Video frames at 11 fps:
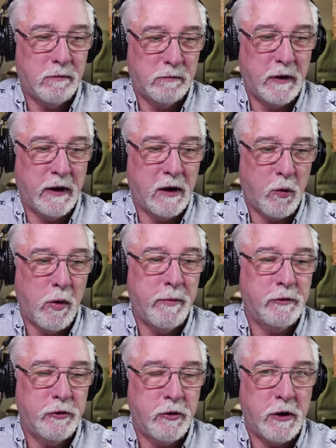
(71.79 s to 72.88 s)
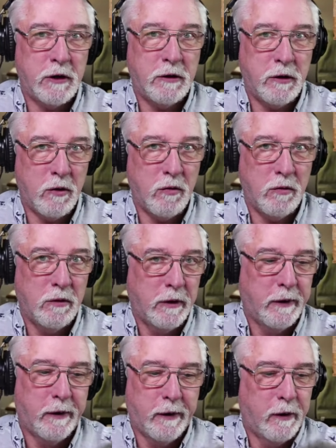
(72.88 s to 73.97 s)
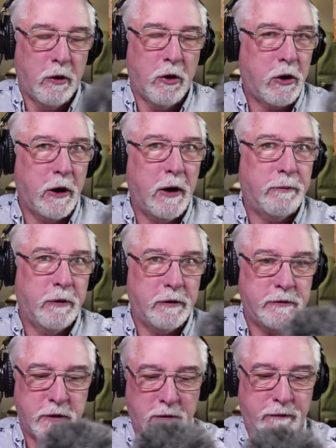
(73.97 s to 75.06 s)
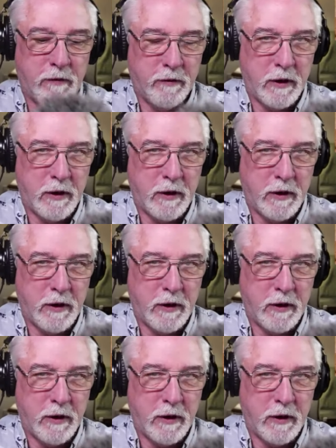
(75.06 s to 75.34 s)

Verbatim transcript: the equipment you need to hook it up to the cell phone.